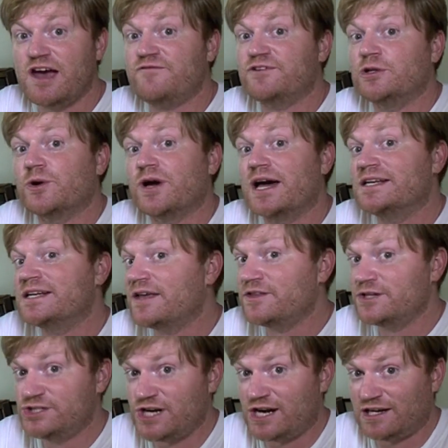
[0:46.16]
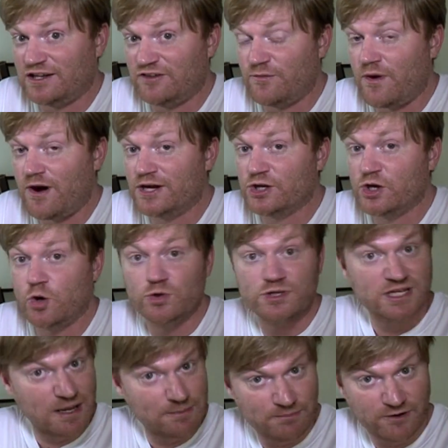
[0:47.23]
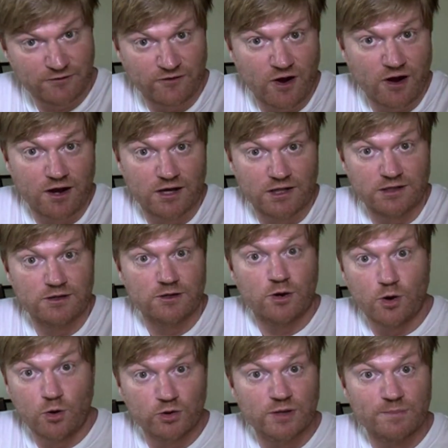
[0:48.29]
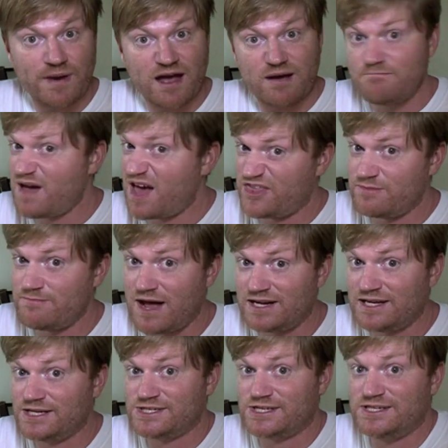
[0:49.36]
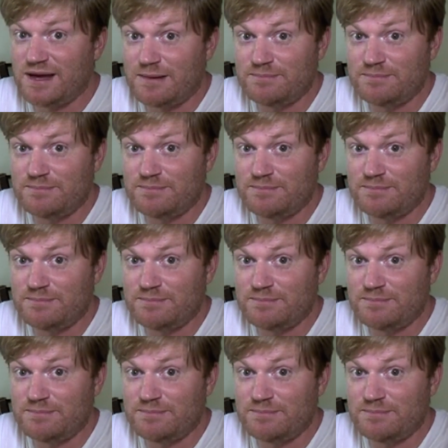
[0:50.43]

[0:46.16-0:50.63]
you have a look at another channel of mine called Numberphile, all about mathematics and